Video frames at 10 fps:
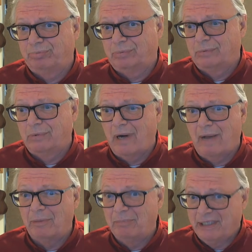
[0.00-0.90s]

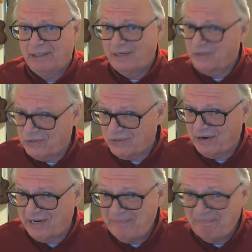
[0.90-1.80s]
probably
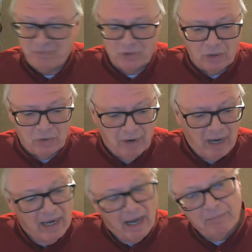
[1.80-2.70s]
necessary. So
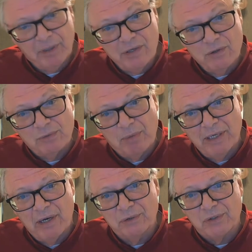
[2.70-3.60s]
I'm going to use my
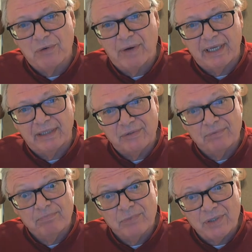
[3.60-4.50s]
notes so I can
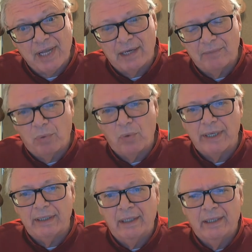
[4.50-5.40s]
stay on
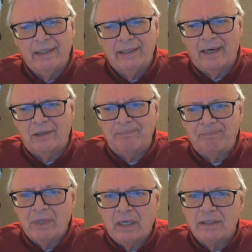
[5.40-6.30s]
point. Now,
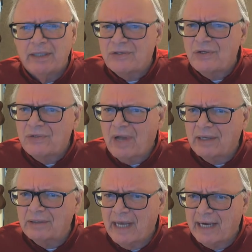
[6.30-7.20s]
this is not
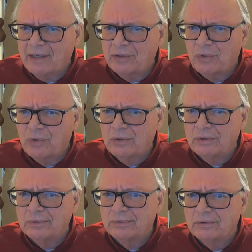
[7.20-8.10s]
a technical
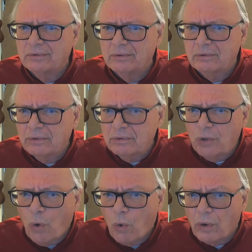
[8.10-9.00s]

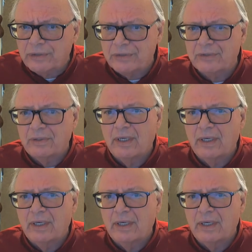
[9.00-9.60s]
course.